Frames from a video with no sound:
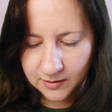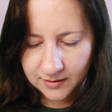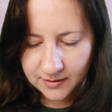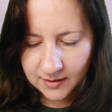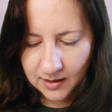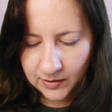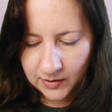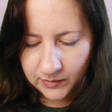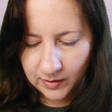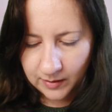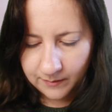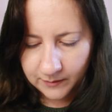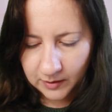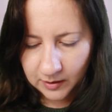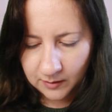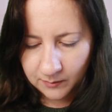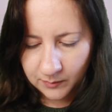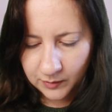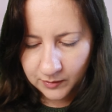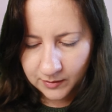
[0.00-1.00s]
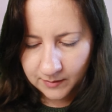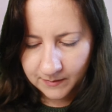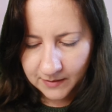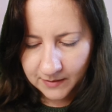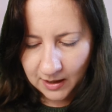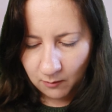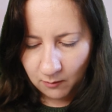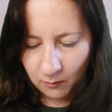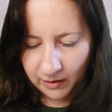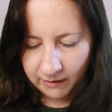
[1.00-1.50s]
so I'm going to put them
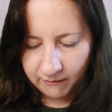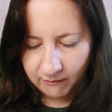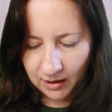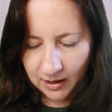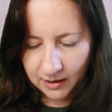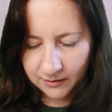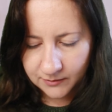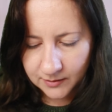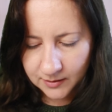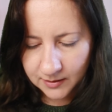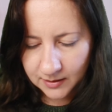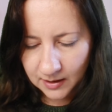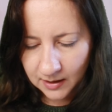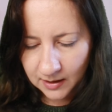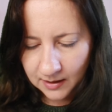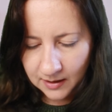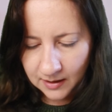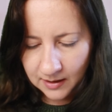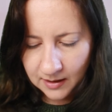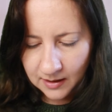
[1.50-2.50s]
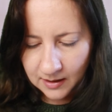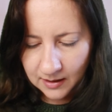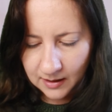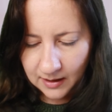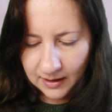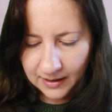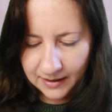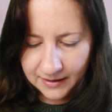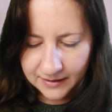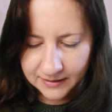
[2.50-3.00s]
that way round.
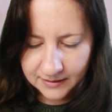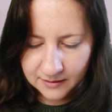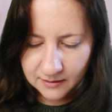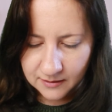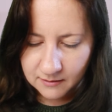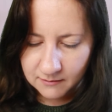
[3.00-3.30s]
And